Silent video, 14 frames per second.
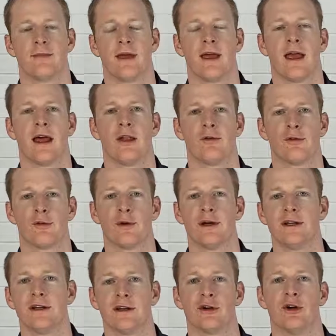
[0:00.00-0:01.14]
Hello
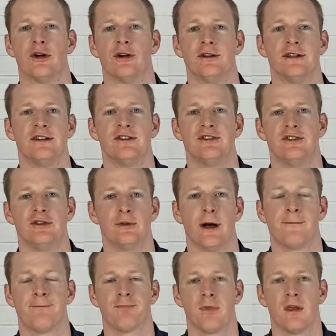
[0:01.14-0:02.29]
everyone,
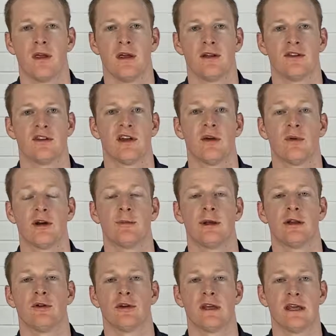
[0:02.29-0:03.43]
konnichiwa. Today we're going to be
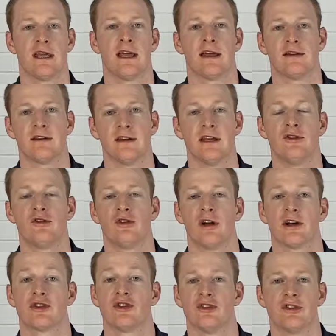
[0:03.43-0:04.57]
looking at an
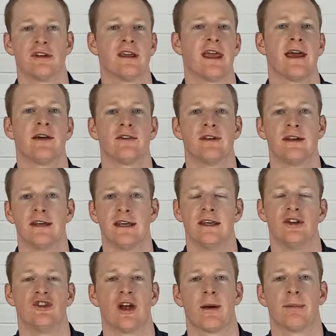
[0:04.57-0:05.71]
introduction to counting
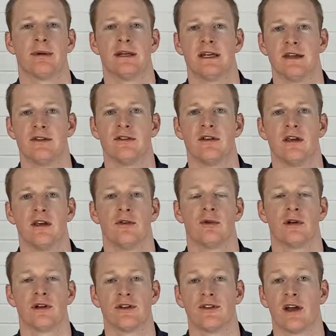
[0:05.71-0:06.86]
in Japanese. So
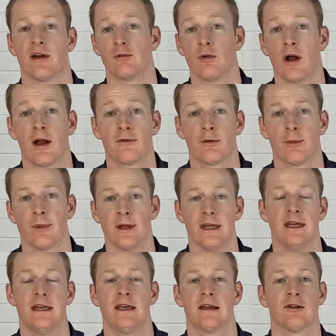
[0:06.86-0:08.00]
we're going to start right from the
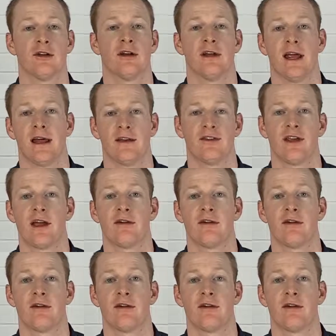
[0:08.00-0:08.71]
beginning and learn how to say our